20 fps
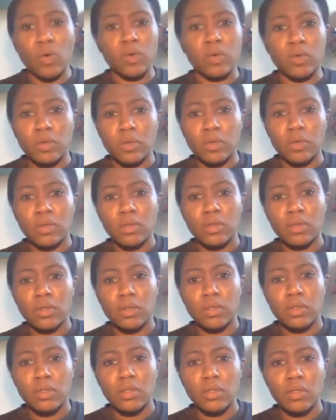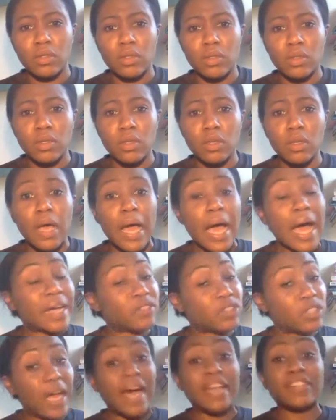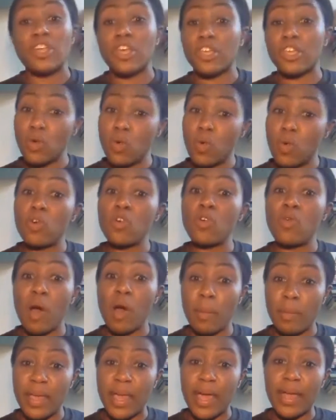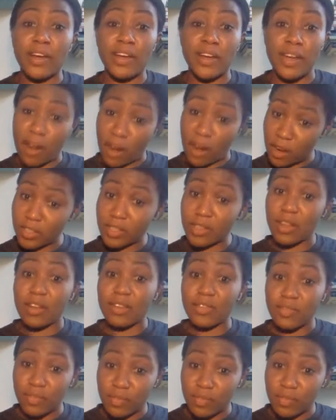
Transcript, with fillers: it's not Game of Thrones. I, t- I tell you, who won't be editing in Oscar?